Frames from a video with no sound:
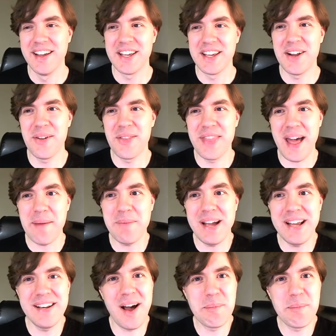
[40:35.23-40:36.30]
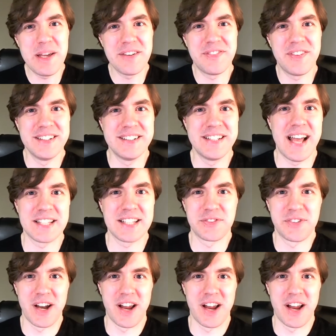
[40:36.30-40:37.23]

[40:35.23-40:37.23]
you know that might not be a fun task for